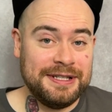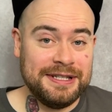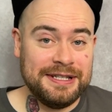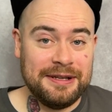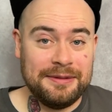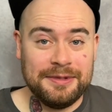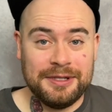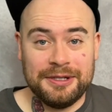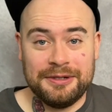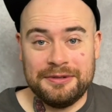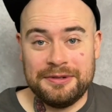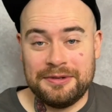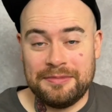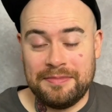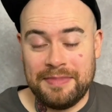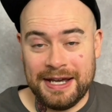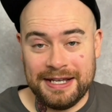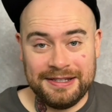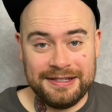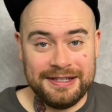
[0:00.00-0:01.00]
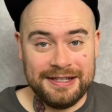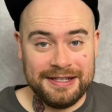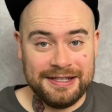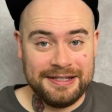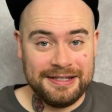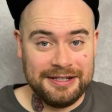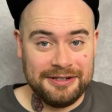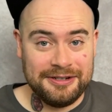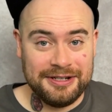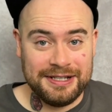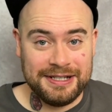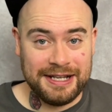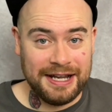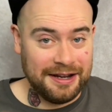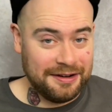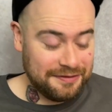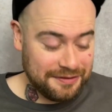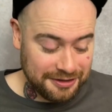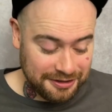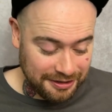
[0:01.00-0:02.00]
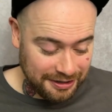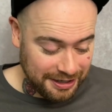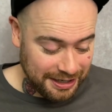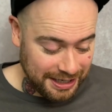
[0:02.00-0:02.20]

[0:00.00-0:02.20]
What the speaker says: in this episode and the best in the series ever